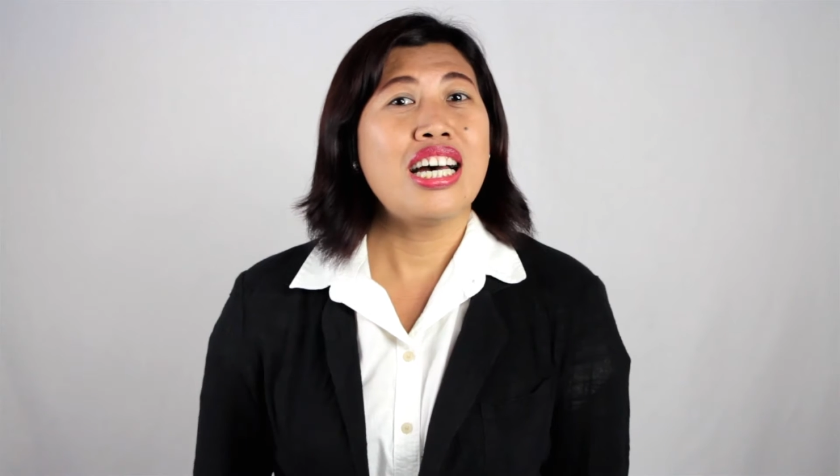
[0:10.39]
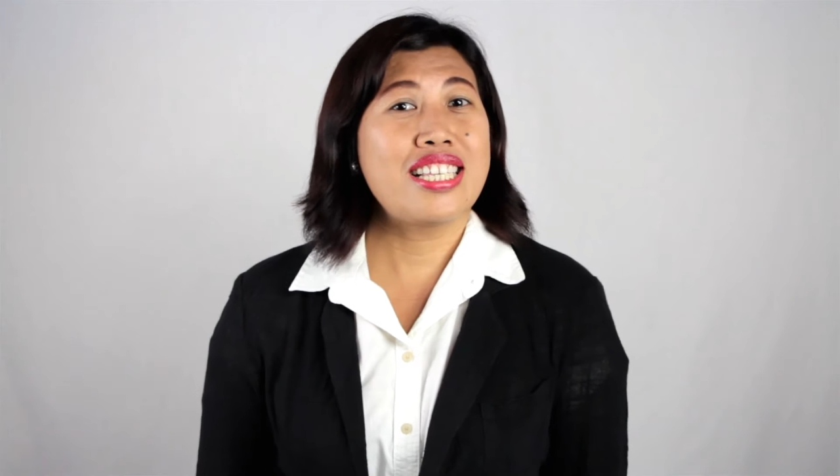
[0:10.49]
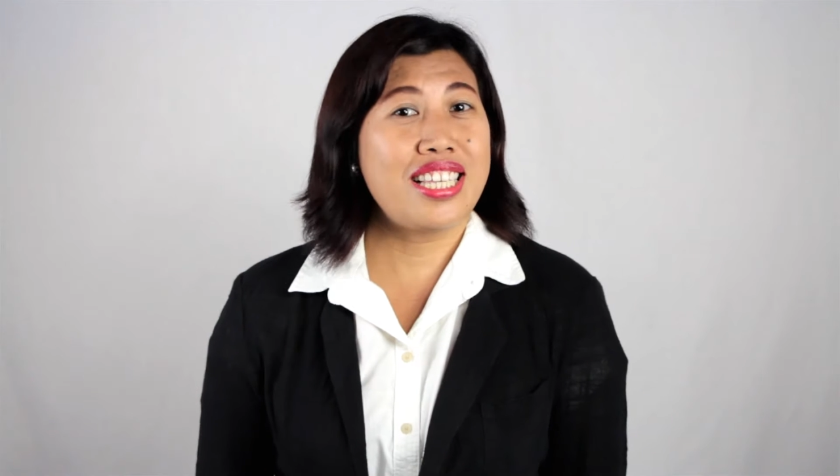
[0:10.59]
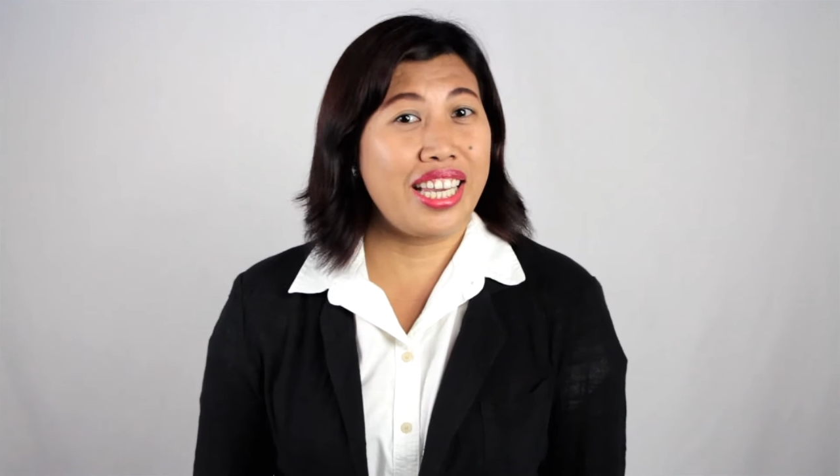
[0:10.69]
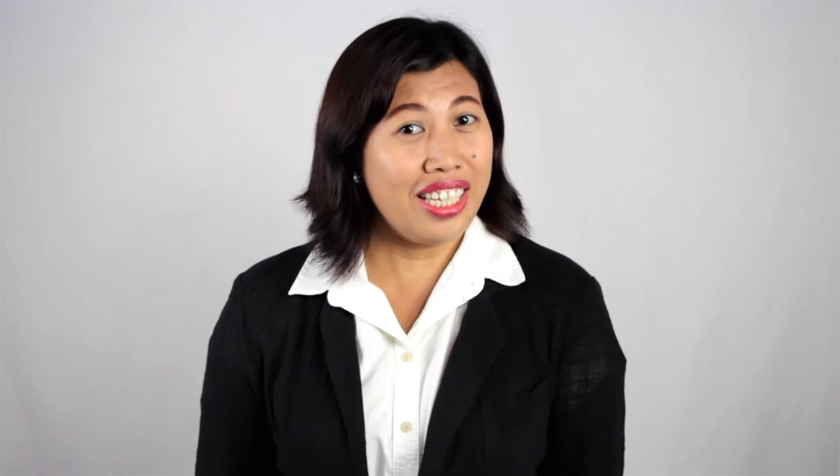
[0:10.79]
a
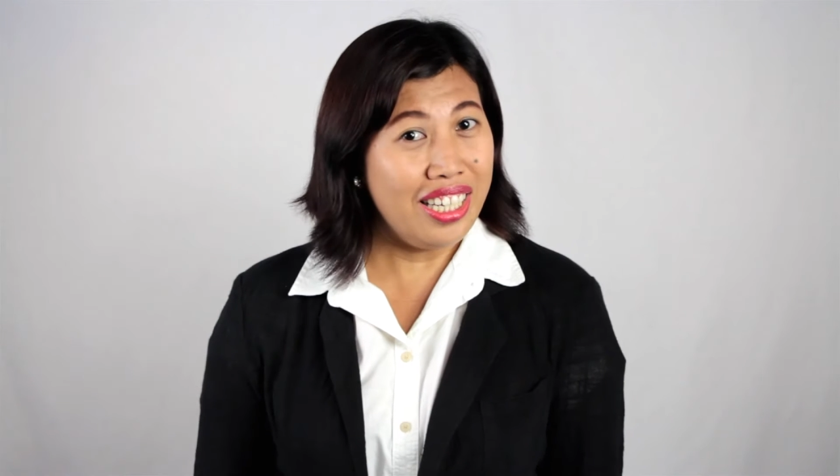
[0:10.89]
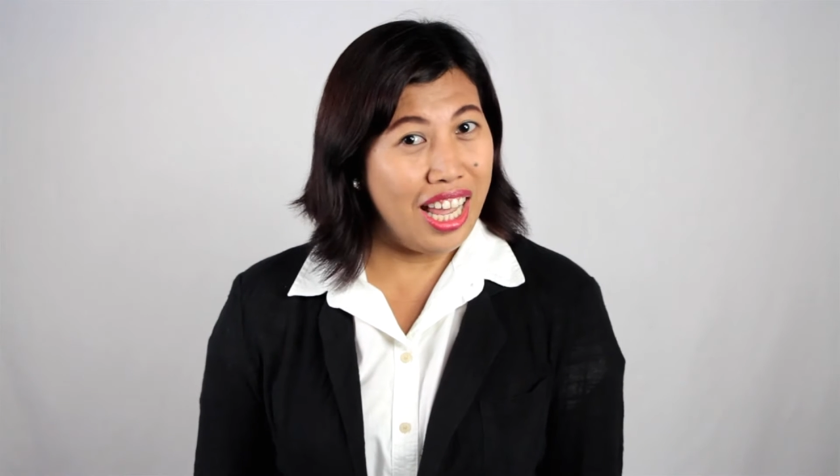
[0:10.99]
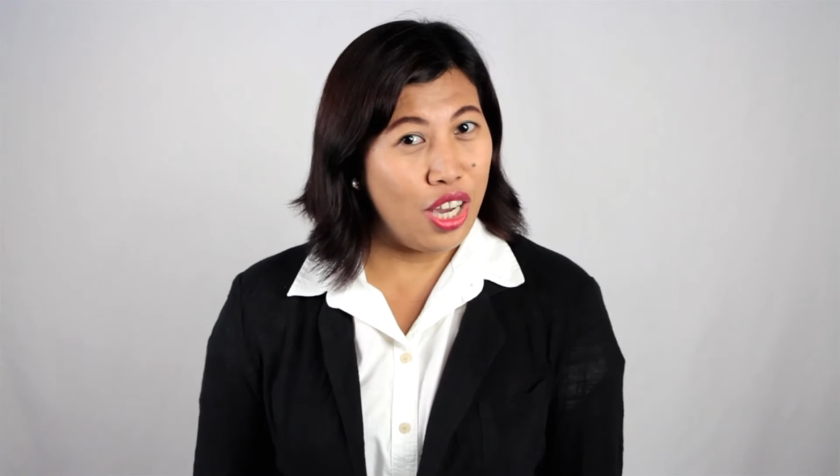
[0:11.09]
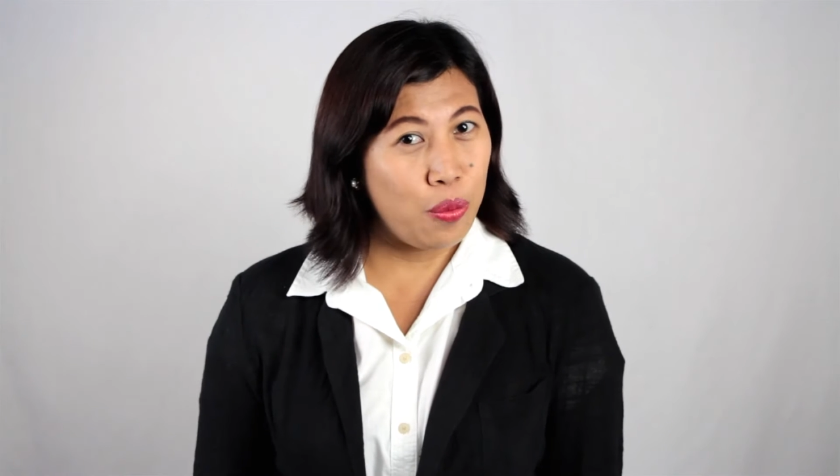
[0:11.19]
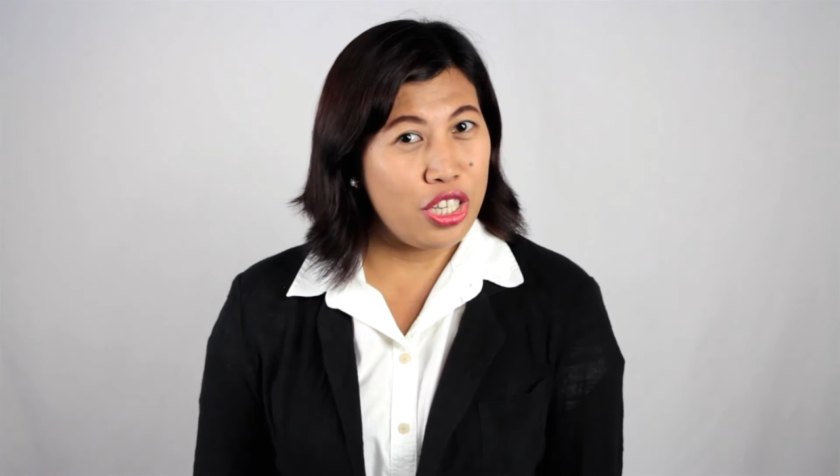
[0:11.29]
second
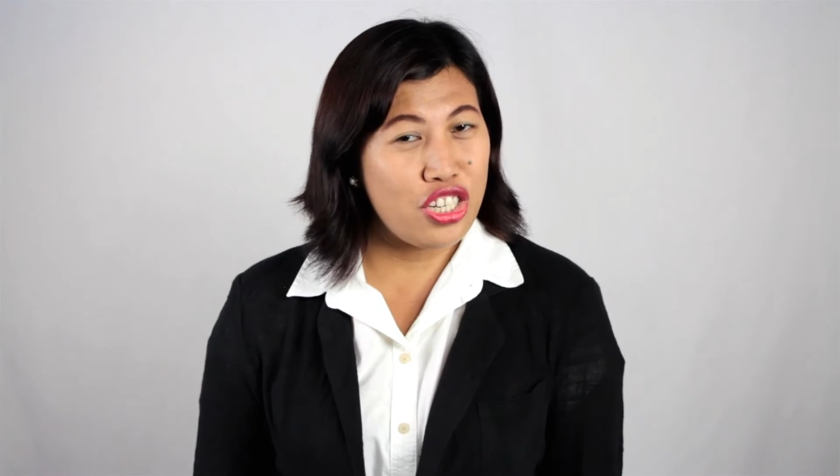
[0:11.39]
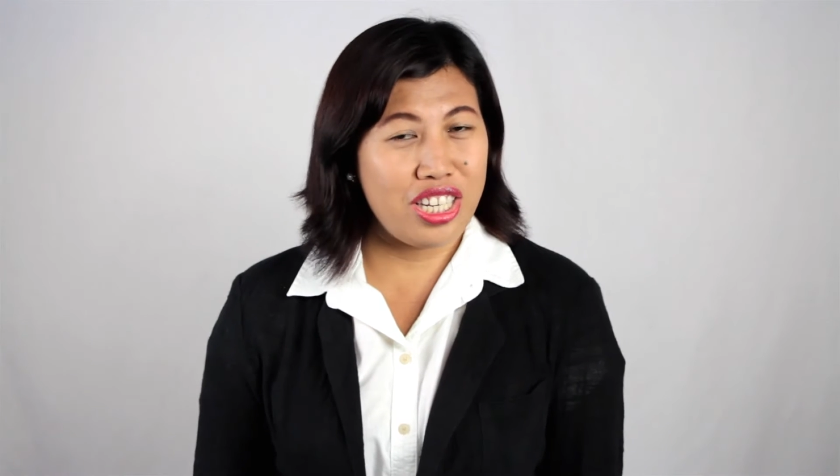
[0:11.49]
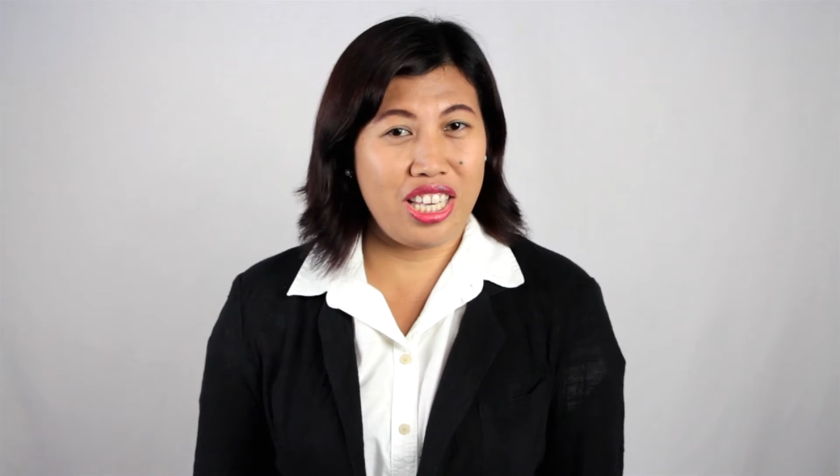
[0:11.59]
language